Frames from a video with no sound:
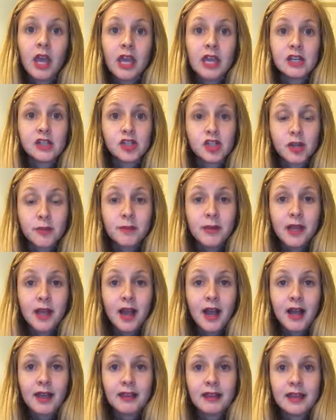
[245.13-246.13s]
It should be
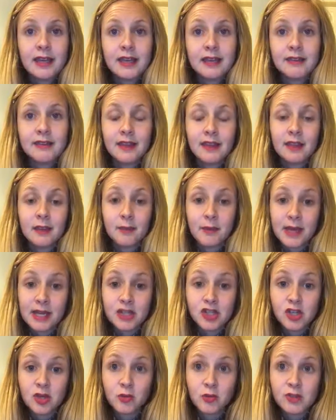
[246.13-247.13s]
highlighted that the
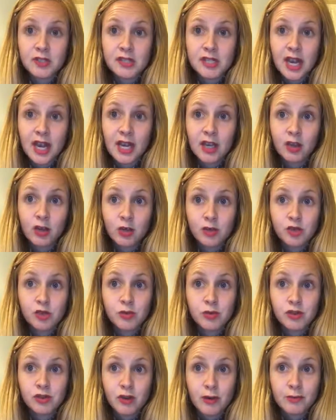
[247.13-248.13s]
patient was diagnosed
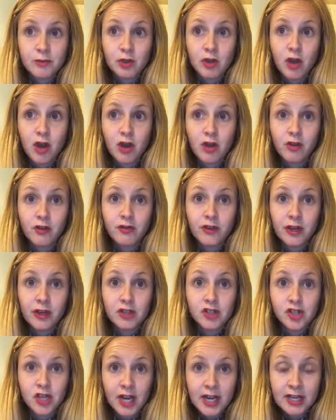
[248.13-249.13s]
with streptococcal
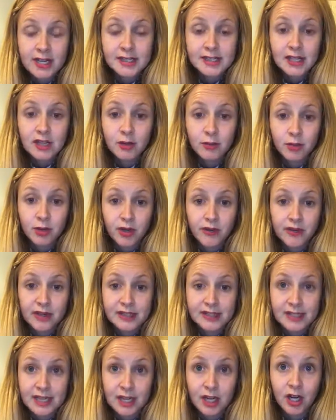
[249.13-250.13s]
pharyngitis in the
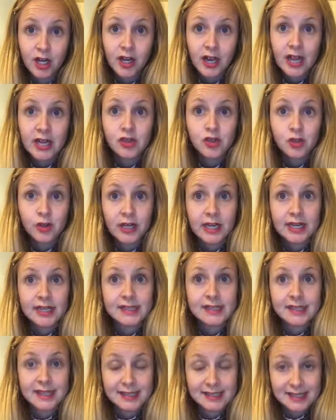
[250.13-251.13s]
previous year and
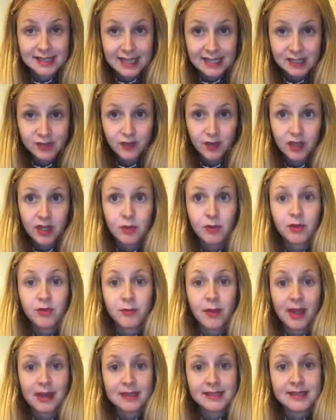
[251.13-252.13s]
treated successfully with
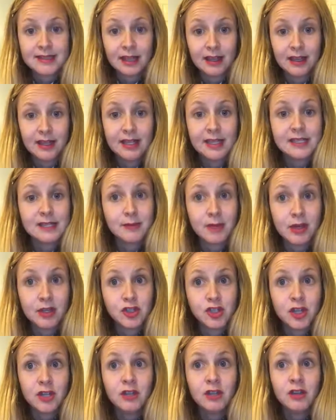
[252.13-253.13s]
penicillin as
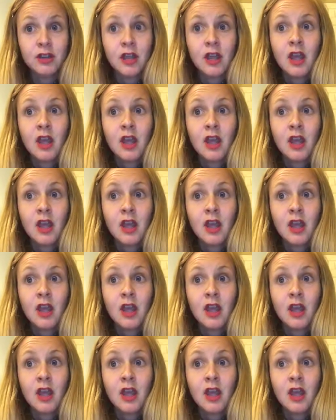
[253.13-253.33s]
mentioned.